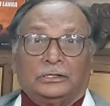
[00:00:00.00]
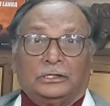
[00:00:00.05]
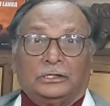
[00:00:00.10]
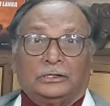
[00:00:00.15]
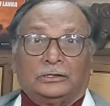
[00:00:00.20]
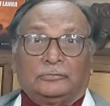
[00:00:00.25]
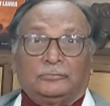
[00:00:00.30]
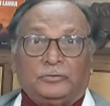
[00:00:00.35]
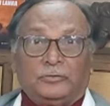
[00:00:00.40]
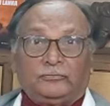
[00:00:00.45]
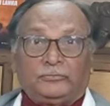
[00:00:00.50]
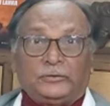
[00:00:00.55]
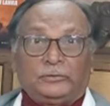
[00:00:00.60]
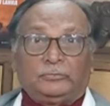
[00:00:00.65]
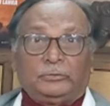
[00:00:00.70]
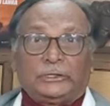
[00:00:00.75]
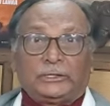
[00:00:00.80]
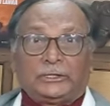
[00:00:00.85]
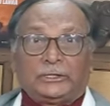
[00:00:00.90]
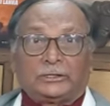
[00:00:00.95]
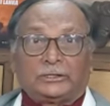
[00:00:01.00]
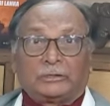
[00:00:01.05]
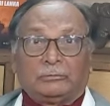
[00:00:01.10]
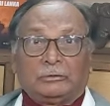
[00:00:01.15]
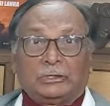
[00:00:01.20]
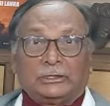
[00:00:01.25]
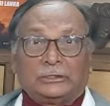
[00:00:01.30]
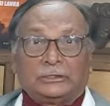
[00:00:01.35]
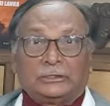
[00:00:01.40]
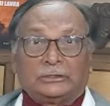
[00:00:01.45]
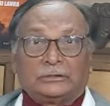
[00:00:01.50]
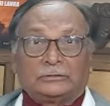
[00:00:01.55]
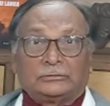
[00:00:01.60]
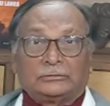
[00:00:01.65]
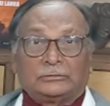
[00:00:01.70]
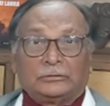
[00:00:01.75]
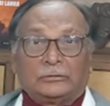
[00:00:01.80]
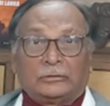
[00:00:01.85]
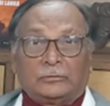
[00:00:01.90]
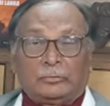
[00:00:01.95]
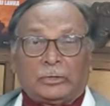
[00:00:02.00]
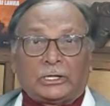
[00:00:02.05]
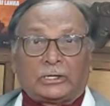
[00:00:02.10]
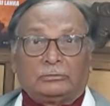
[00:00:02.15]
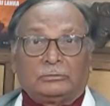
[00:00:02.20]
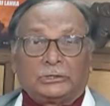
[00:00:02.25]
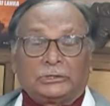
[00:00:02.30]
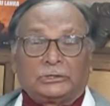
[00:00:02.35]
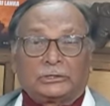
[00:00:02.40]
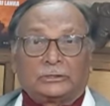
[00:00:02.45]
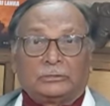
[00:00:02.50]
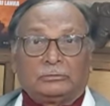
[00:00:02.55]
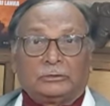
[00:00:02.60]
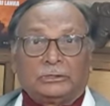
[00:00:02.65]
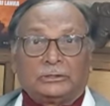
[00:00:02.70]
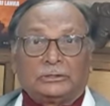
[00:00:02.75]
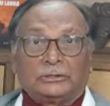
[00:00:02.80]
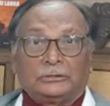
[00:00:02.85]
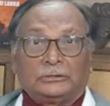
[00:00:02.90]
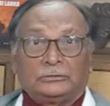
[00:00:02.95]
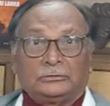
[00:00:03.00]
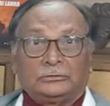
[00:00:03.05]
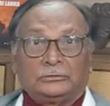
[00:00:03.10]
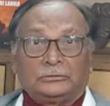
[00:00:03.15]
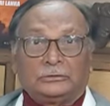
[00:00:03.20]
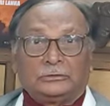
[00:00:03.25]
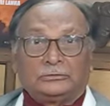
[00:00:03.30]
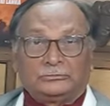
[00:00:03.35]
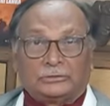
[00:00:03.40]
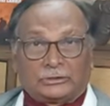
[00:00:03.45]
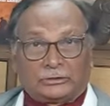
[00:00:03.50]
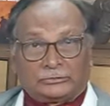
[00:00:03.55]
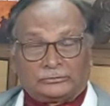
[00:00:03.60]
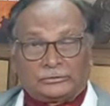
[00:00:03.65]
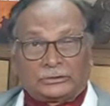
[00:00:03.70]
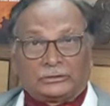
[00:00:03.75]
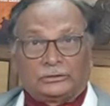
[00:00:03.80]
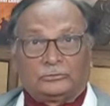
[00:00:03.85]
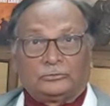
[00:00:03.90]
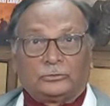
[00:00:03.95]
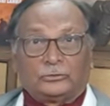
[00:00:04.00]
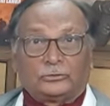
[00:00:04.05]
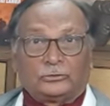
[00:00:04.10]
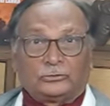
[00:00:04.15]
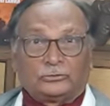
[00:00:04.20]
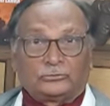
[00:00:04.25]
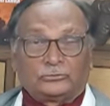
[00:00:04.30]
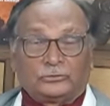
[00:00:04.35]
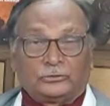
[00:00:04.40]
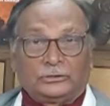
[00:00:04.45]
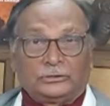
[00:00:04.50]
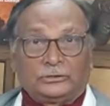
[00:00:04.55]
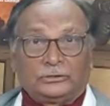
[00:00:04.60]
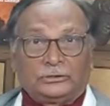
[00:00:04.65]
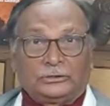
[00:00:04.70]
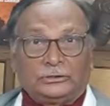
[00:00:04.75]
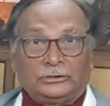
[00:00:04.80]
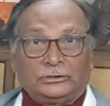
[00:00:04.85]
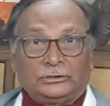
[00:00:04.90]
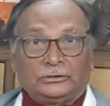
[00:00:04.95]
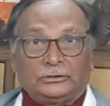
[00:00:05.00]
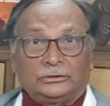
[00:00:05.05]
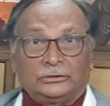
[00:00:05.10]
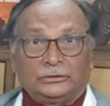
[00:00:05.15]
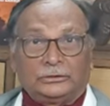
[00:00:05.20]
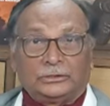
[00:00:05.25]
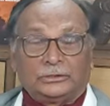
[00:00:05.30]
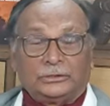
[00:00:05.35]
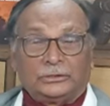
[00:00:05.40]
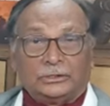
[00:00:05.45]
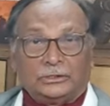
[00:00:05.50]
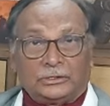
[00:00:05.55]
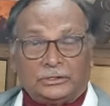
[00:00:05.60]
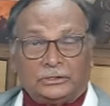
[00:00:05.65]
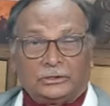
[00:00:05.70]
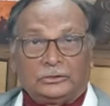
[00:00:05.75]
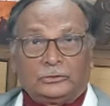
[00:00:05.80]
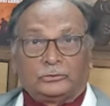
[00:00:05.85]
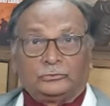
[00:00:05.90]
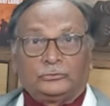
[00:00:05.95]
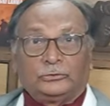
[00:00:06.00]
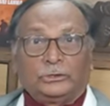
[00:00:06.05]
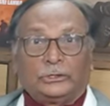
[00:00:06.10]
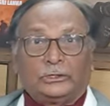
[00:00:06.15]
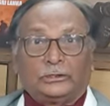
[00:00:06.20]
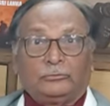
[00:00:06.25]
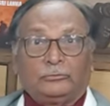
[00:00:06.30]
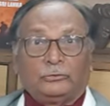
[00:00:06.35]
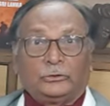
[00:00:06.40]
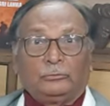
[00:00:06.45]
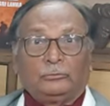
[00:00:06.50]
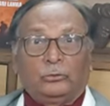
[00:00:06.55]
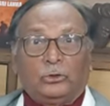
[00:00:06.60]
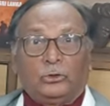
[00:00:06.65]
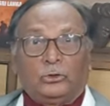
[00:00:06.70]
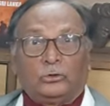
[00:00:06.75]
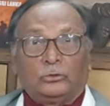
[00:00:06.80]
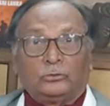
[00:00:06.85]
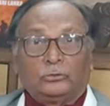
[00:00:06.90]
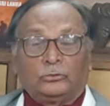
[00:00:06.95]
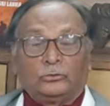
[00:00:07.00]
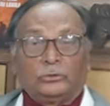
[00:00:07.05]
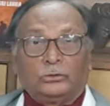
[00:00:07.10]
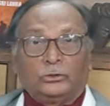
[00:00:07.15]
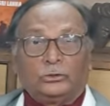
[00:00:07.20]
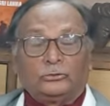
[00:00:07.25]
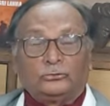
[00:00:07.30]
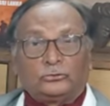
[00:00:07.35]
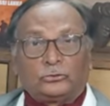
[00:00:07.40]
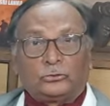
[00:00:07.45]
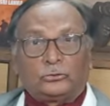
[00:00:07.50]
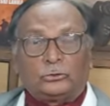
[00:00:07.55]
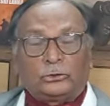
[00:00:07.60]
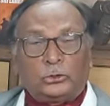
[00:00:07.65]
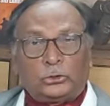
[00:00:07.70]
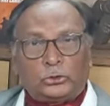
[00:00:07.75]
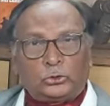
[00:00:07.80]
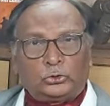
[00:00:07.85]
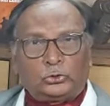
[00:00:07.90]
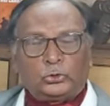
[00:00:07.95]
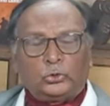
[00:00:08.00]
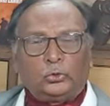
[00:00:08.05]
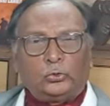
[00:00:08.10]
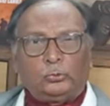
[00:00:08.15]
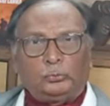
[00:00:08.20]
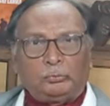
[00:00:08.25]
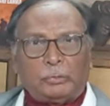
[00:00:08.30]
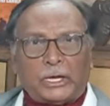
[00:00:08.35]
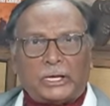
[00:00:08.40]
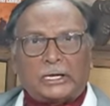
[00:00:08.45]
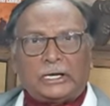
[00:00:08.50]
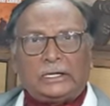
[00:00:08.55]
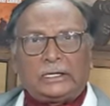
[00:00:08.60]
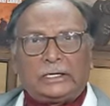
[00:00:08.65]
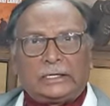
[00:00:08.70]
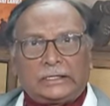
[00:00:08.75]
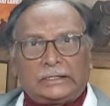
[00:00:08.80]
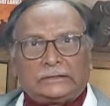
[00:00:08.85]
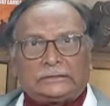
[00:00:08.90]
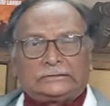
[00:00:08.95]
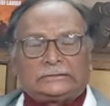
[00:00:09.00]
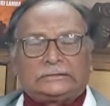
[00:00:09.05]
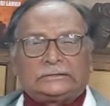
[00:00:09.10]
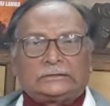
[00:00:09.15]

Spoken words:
50 Brigade commanders, a para brigade commander. General Sagat was also there earlier, and now we had one more. So, two para heads.